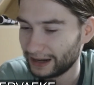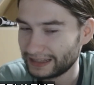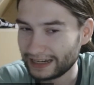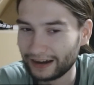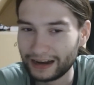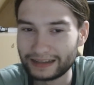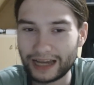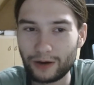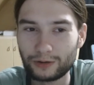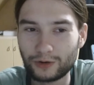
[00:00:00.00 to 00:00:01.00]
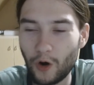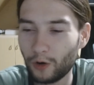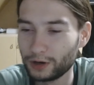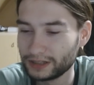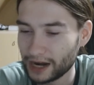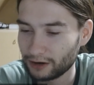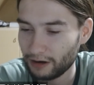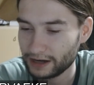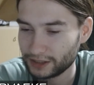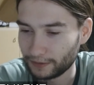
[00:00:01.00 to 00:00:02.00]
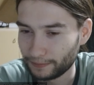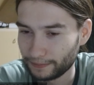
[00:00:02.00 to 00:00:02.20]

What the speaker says: They are in their golden generation.